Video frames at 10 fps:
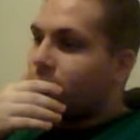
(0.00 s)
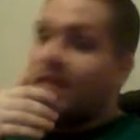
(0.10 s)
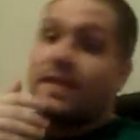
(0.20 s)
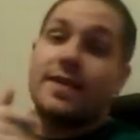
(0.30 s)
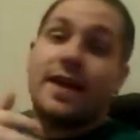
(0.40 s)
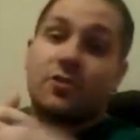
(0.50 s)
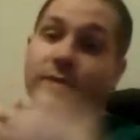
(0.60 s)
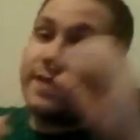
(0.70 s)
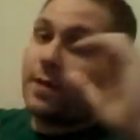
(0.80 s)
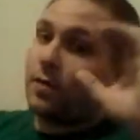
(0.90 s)
and it's
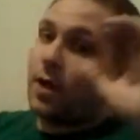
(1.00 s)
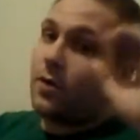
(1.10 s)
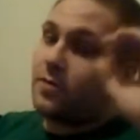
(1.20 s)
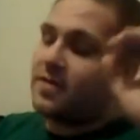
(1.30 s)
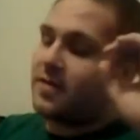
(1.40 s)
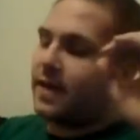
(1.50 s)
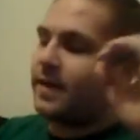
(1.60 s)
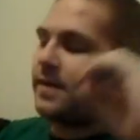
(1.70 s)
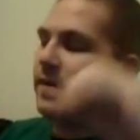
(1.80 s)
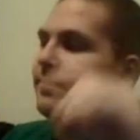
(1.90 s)
actually double O's in
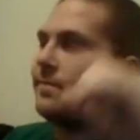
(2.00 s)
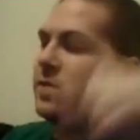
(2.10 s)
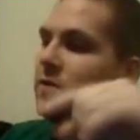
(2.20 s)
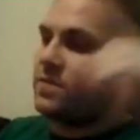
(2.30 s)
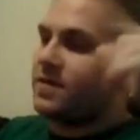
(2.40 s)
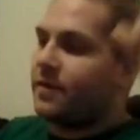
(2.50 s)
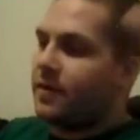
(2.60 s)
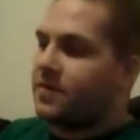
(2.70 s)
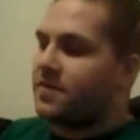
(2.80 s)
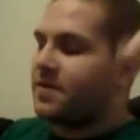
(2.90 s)
that, not two
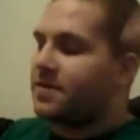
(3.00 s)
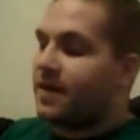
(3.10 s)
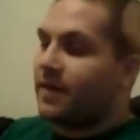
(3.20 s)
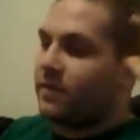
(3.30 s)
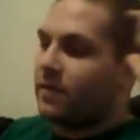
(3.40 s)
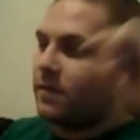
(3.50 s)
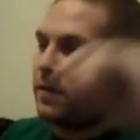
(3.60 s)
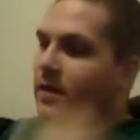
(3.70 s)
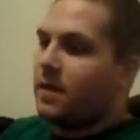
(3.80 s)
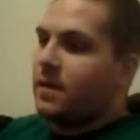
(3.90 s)
zeros and a seven.
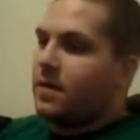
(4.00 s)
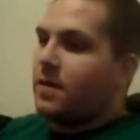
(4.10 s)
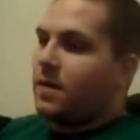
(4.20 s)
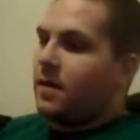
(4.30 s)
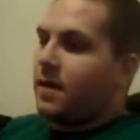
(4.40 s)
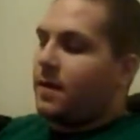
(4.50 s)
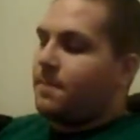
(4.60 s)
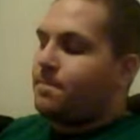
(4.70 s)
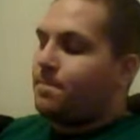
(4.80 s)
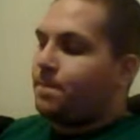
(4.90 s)

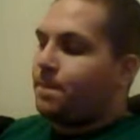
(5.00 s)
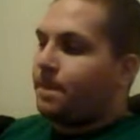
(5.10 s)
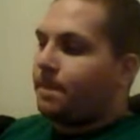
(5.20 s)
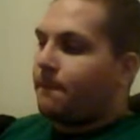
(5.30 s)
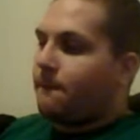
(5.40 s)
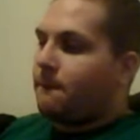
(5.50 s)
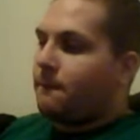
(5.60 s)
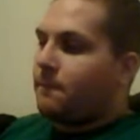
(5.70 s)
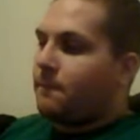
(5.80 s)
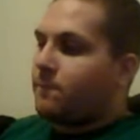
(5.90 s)
Um,
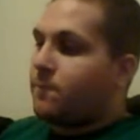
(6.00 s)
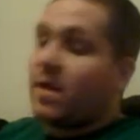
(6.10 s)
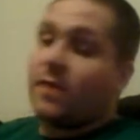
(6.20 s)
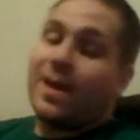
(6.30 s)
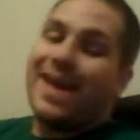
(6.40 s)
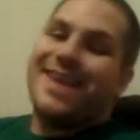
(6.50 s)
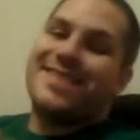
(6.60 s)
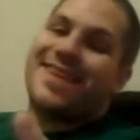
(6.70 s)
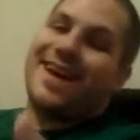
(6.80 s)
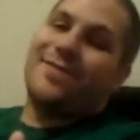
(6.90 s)
but anyway,
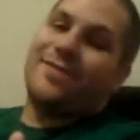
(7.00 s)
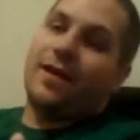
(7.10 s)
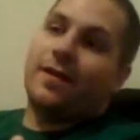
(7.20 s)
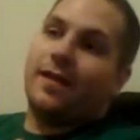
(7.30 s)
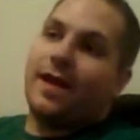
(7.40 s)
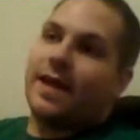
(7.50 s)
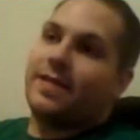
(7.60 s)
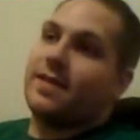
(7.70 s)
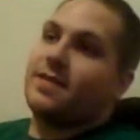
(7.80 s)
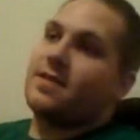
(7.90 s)
Skyfall. I
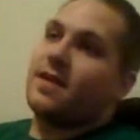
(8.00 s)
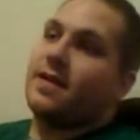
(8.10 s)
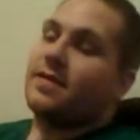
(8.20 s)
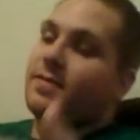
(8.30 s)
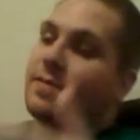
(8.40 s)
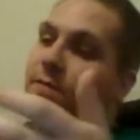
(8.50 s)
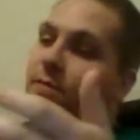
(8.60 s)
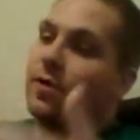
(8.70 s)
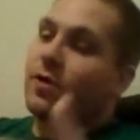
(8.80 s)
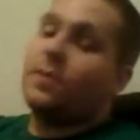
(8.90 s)
think
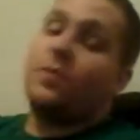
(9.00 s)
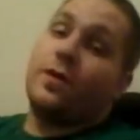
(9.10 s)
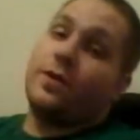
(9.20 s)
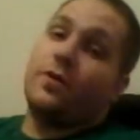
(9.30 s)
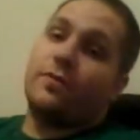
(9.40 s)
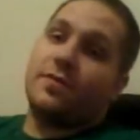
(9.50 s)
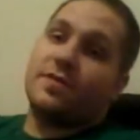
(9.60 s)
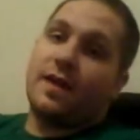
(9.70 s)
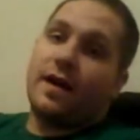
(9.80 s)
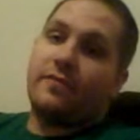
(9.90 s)
people are going to be won over with
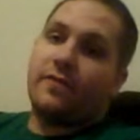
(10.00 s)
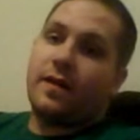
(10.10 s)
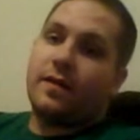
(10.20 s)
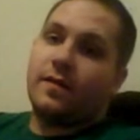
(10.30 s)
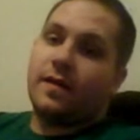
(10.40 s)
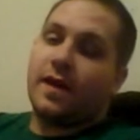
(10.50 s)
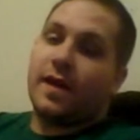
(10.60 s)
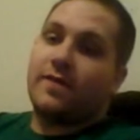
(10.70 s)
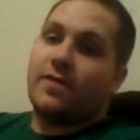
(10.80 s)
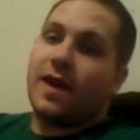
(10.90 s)
Skyfall.
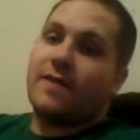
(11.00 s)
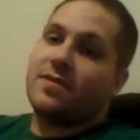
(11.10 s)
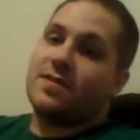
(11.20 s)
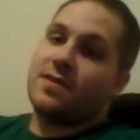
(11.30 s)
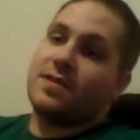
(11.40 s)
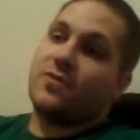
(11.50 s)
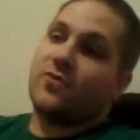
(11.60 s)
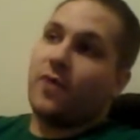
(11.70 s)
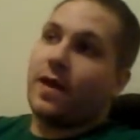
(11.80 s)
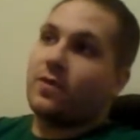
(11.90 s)
If you haven't seen the
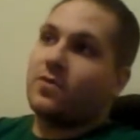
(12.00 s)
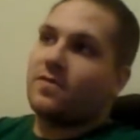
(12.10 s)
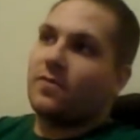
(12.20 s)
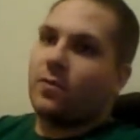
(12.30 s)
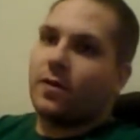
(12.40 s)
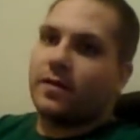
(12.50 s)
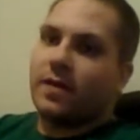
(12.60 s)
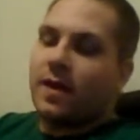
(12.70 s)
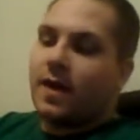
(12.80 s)
trailers for it,